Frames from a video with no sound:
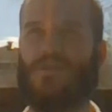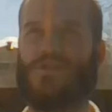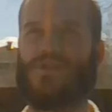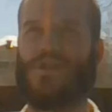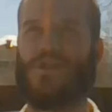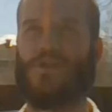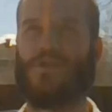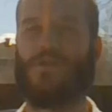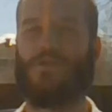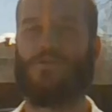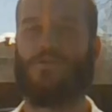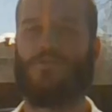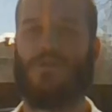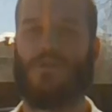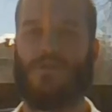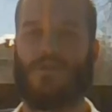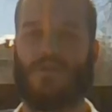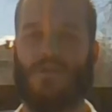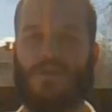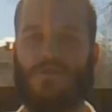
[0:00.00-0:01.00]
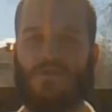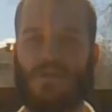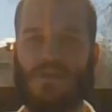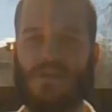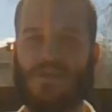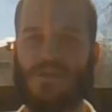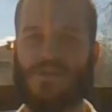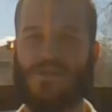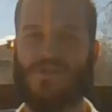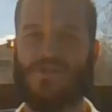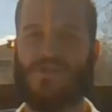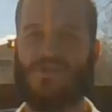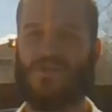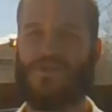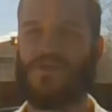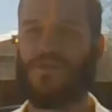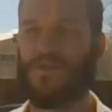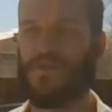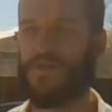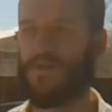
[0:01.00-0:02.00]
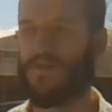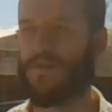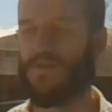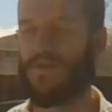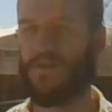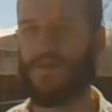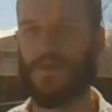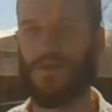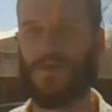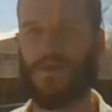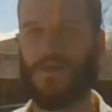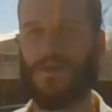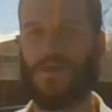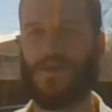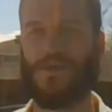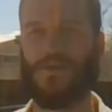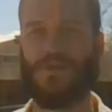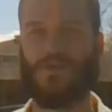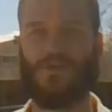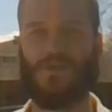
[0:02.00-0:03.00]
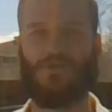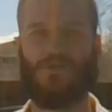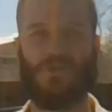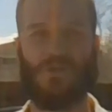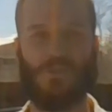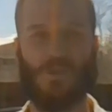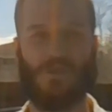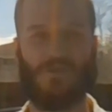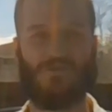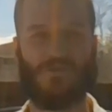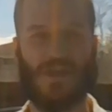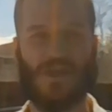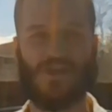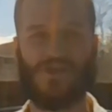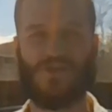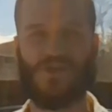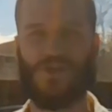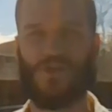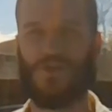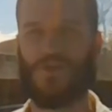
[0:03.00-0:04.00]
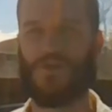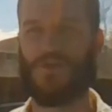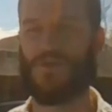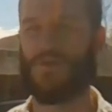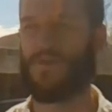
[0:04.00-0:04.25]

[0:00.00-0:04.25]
the sake of convenience and everything being faster